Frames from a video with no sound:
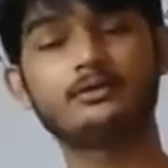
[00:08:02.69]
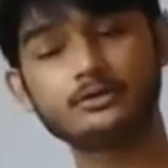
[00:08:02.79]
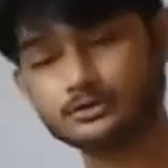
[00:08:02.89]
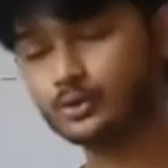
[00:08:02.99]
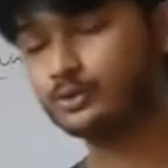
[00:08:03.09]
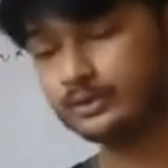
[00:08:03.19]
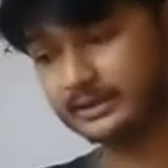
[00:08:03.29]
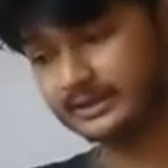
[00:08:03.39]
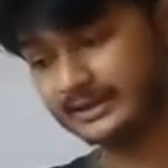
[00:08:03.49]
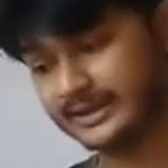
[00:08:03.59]

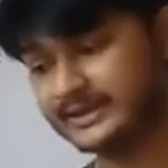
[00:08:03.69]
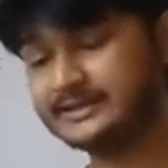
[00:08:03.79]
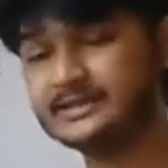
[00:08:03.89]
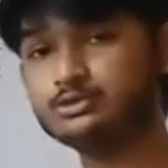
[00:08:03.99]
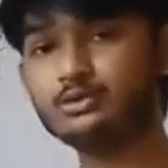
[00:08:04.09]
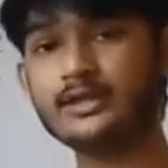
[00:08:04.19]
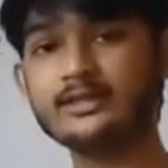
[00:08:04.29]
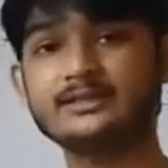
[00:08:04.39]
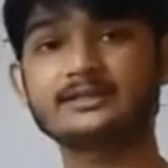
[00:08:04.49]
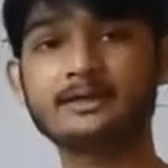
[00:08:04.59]
So in this
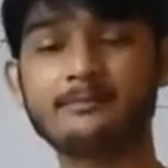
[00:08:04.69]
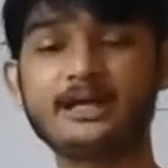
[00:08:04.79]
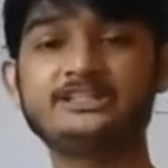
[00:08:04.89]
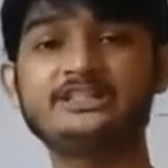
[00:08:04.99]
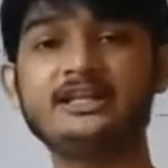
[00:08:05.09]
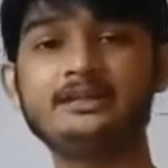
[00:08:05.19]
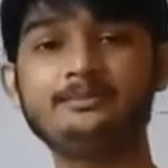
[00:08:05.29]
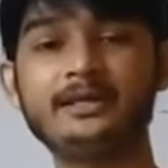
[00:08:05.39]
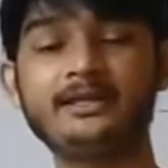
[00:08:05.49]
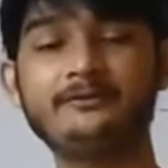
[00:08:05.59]
way, the marginal
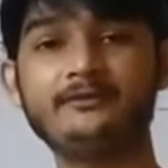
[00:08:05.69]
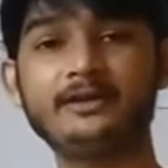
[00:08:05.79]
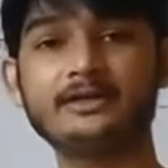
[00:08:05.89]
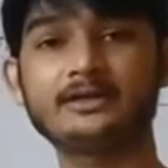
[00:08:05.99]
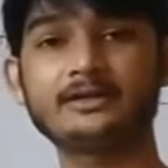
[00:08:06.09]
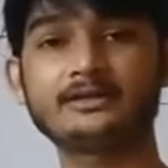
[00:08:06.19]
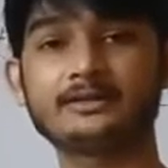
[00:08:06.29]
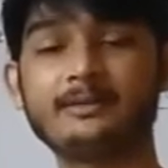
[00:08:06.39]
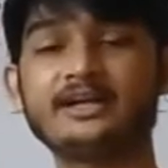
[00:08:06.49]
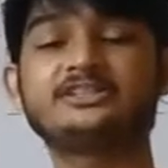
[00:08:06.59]
benefit,
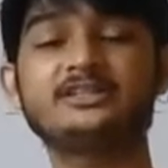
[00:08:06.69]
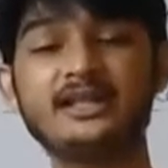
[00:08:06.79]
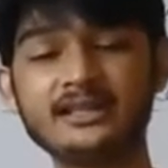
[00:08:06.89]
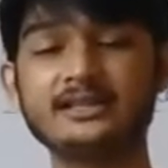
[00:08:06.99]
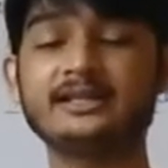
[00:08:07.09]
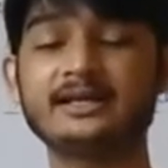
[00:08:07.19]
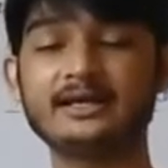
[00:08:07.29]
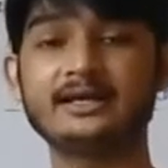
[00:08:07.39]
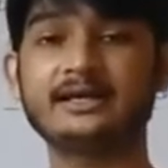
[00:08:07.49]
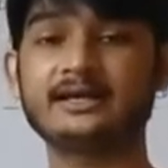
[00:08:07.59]
the marginal
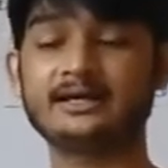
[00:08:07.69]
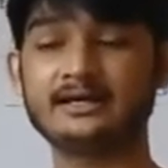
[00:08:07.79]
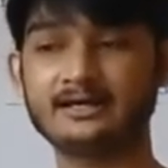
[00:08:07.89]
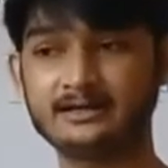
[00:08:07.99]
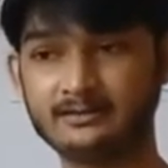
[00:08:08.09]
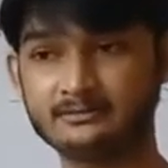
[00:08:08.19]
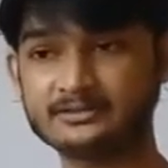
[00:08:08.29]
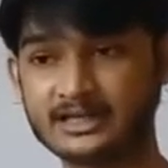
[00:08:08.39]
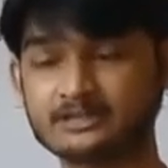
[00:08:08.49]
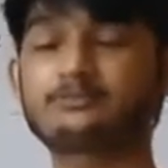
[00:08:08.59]

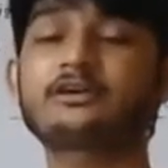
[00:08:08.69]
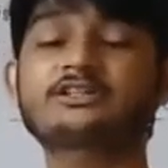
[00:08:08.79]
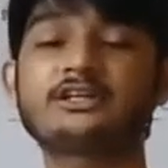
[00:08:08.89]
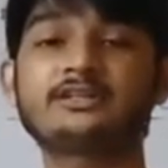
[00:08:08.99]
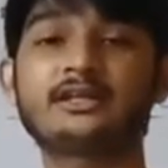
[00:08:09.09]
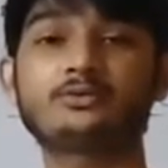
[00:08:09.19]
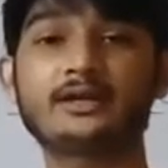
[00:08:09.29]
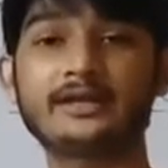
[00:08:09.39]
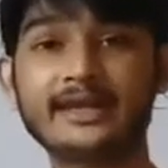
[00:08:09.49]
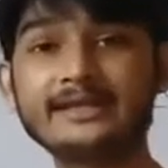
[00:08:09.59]
satisfaction that we
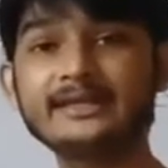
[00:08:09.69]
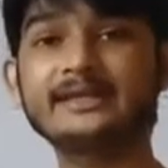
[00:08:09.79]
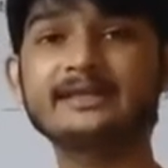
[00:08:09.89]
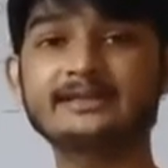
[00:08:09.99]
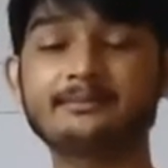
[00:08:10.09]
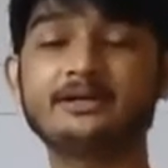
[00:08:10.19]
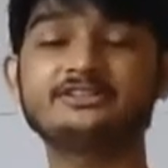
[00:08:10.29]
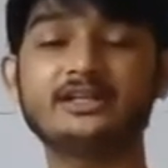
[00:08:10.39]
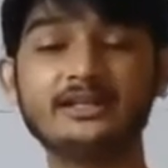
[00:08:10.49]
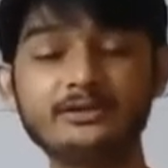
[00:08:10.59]
are getting, the
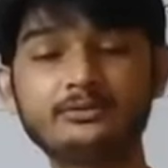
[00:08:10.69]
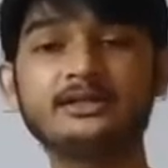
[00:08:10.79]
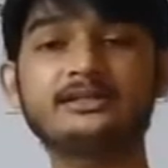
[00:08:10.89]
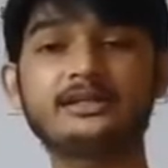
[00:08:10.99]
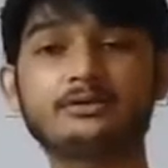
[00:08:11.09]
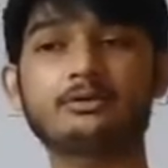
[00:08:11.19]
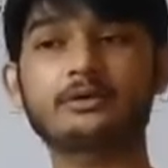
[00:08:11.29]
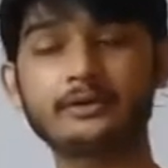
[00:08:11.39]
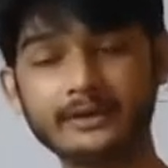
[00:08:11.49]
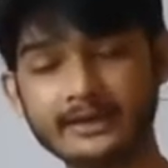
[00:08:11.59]
marginal utility that you
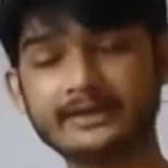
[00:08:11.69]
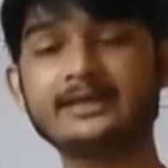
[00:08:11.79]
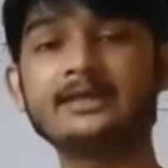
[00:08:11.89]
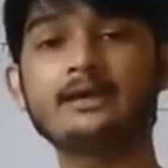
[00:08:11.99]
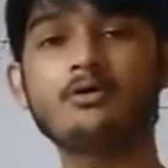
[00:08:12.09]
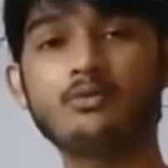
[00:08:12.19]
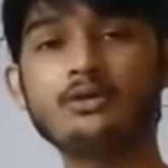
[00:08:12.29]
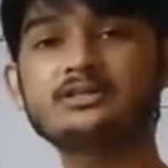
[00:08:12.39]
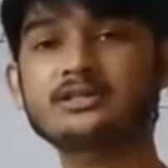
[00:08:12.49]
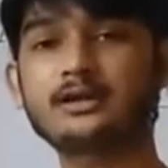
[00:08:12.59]
are getting
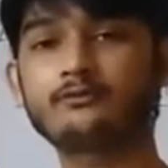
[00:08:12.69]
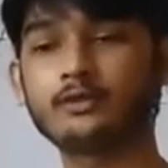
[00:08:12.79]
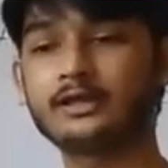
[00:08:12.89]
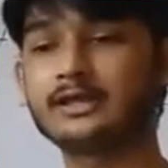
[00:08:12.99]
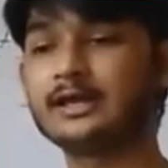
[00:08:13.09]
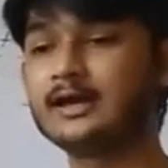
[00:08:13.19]
will start falling.